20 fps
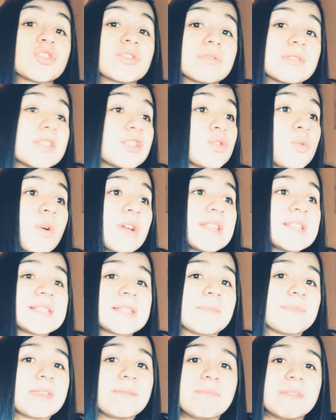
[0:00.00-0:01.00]
the
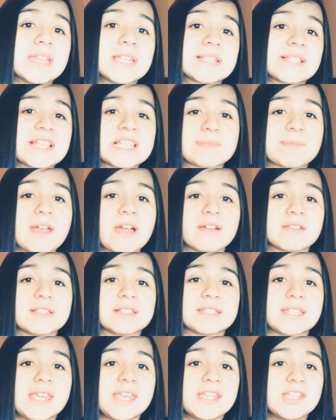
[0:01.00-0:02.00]
20-something minutes I spent on
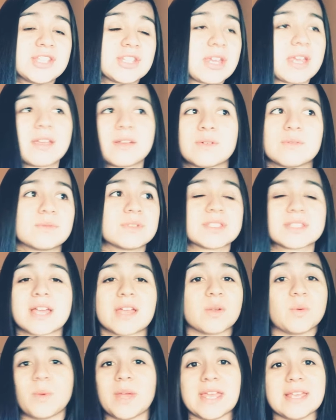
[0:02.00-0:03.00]
stage was
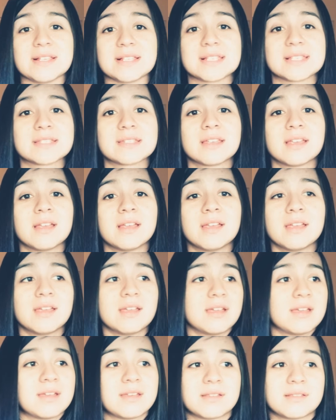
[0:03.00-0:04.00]
not a waste.
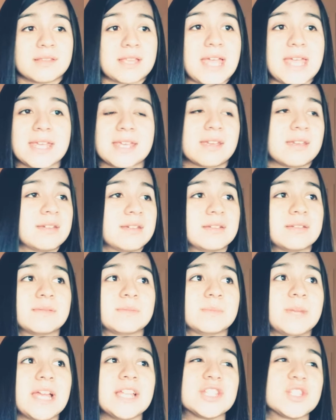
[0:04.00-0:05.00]
Like,
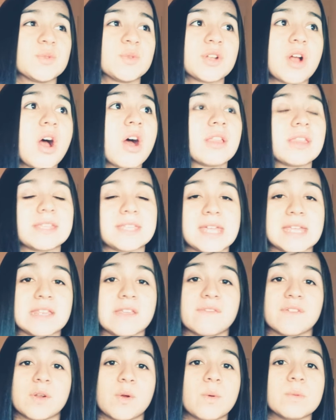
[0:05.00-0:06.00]
I'd do it all again
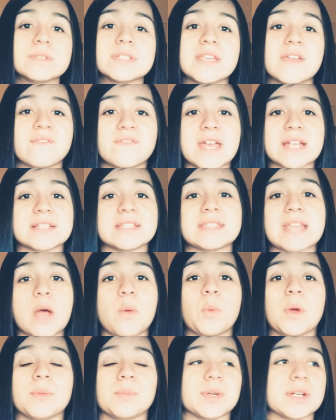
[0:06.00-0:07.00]
if it only affected
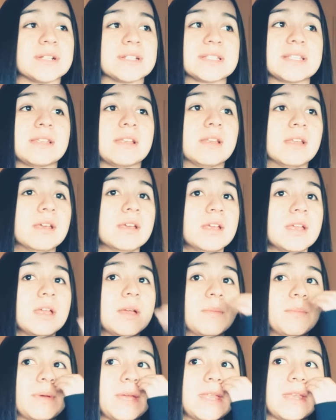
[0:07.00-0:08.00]
that one person.
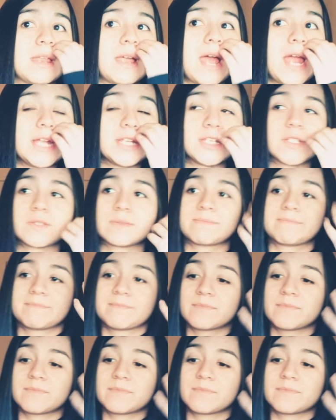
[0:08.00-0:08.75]
But I just